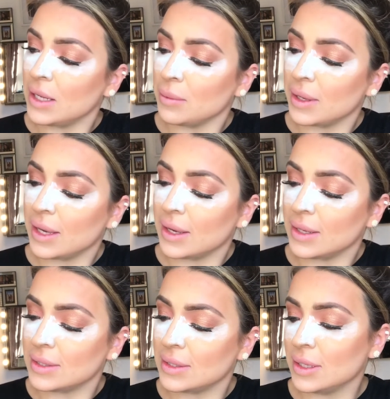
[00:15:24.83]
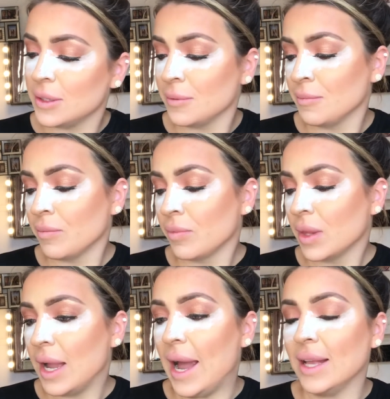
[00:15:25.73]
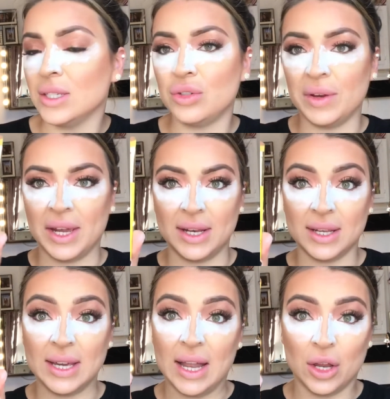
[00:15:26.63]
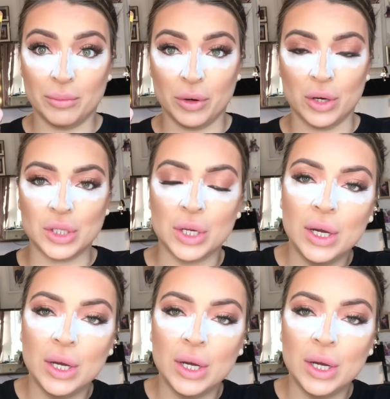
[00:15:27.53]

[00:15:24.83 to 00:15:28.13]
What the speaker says: Louise Acid Rain yellow brush,